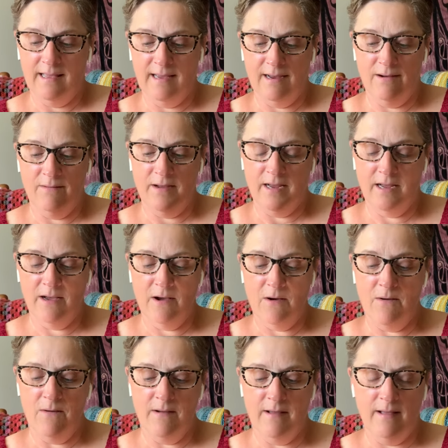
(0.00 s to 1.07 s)
Here we go.
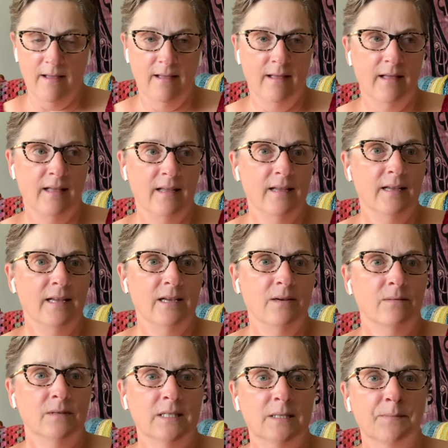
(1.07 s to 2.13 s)

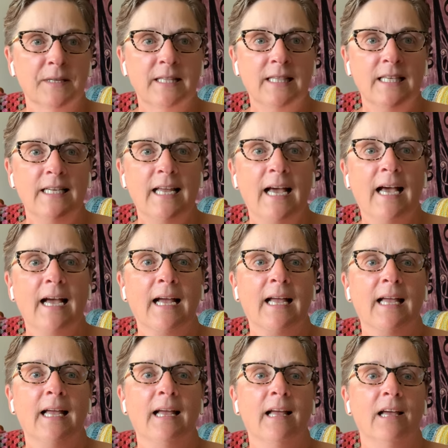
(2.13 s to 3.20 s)
We'll split the deck
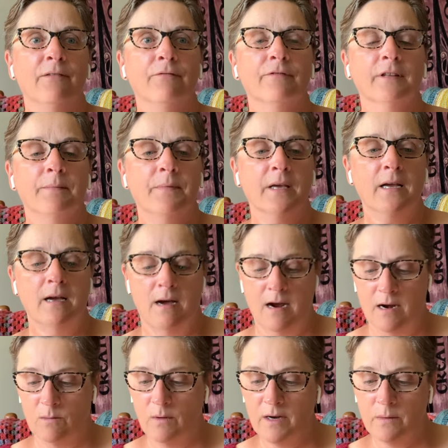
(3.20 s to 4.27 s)
and flip the
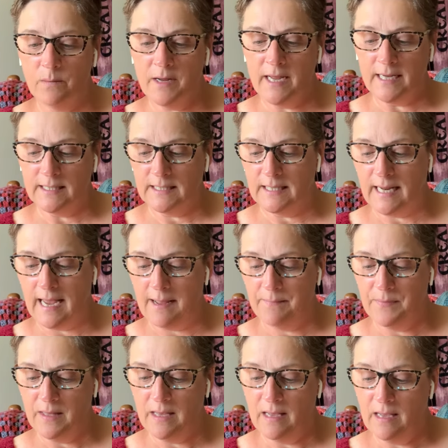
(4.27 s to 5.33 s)
card. What did we get today?
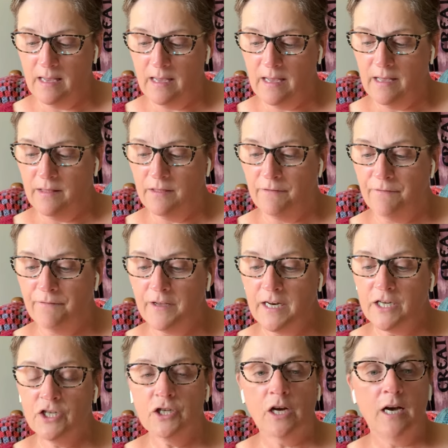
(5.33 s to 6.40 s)
The
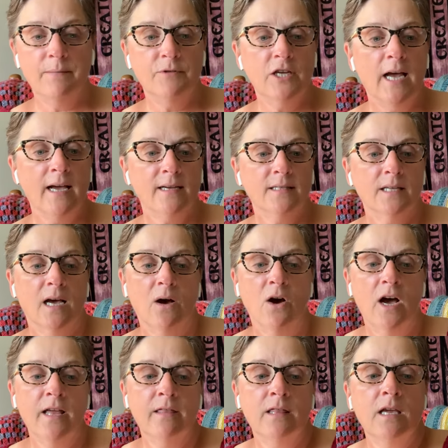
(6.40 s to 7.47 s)
finished object. Oh,
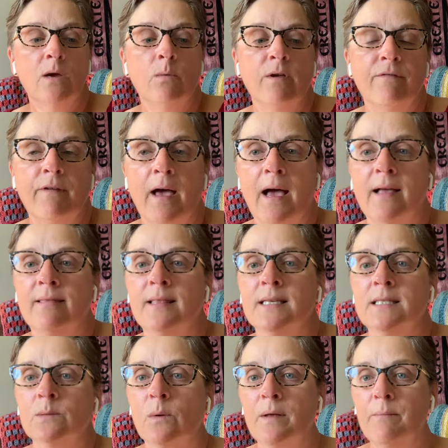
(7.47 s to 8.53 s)
I think we've had
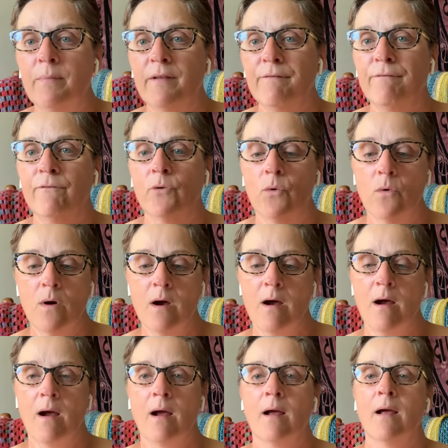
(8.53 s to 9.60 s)
this one
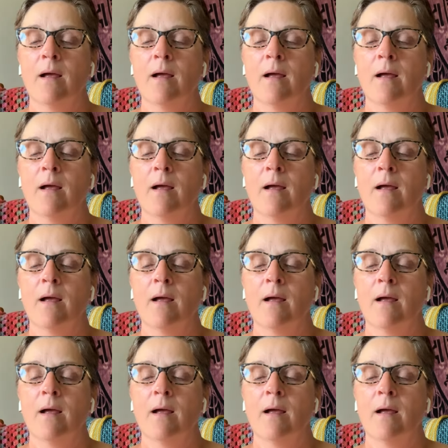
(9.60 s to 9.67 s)
before.